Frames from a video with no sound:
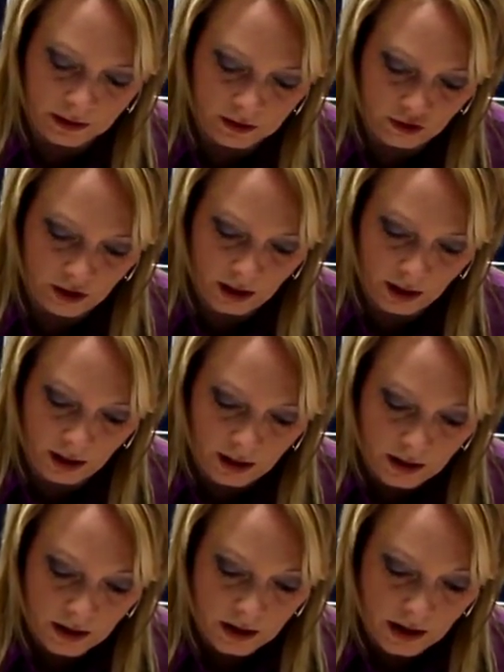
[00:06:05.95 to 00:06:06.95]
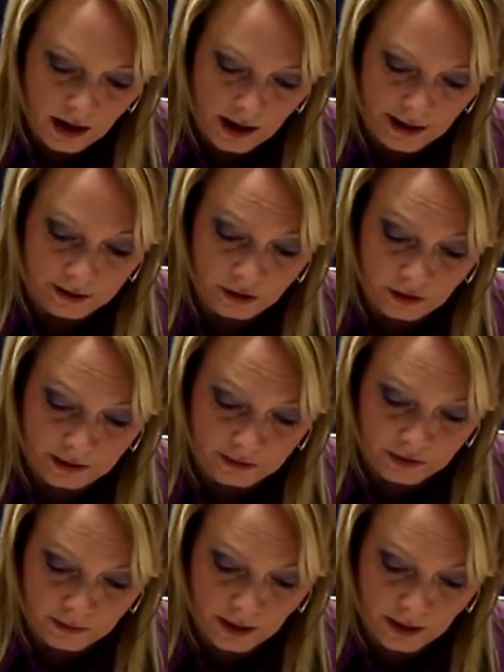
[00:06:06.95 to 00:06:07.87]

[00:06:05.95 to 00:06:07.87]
IJ. I do have some